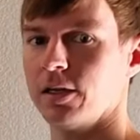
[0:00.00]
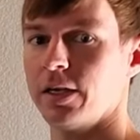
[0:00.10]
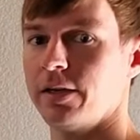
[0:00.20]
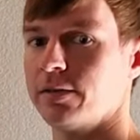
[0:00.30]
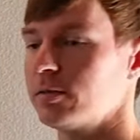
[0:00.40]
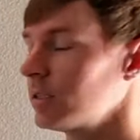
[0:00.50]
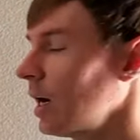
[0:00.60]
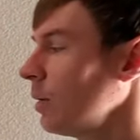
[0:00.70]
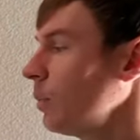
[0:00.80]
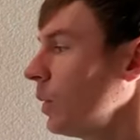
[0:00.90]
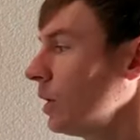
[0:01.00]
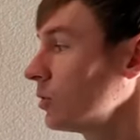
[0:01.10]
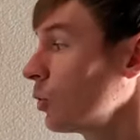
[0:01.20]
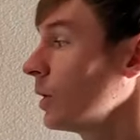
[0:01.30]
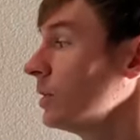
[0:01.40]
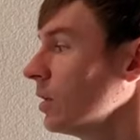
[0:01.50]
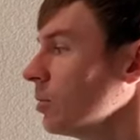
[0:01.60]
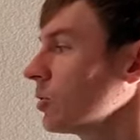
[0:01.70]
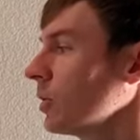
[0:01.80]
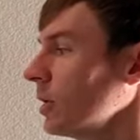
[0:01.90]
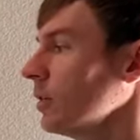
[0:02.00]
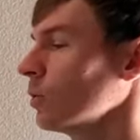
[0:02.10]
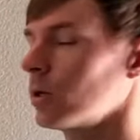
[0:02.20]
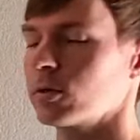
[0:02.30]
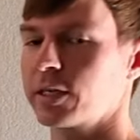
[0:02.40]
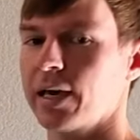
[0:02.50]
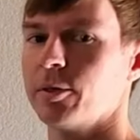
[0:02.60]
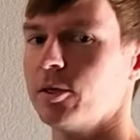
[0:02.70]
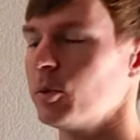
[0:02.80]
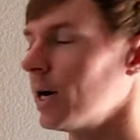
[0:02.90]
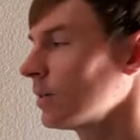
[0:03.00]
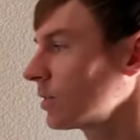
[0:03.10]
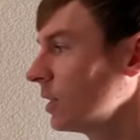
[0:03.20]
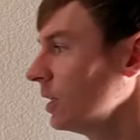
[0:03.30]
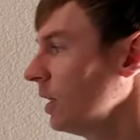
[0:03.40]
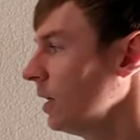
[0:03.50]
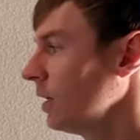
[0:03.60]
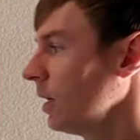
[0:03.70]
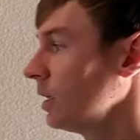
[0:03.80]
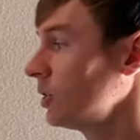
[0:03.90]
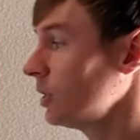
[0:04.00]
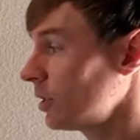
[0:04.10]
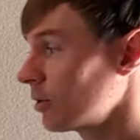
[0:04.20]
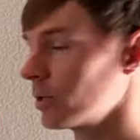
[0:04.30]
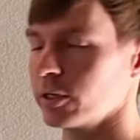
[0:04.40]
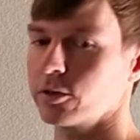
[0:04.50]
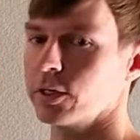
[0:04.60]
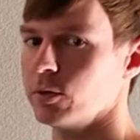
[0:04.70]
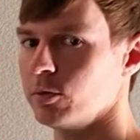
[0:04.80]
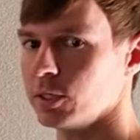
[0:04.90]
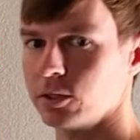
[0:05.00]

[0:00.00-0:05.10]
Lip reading: and top 20 doubles player in the world, Gabby Dabrowski, and she totally agreed with me.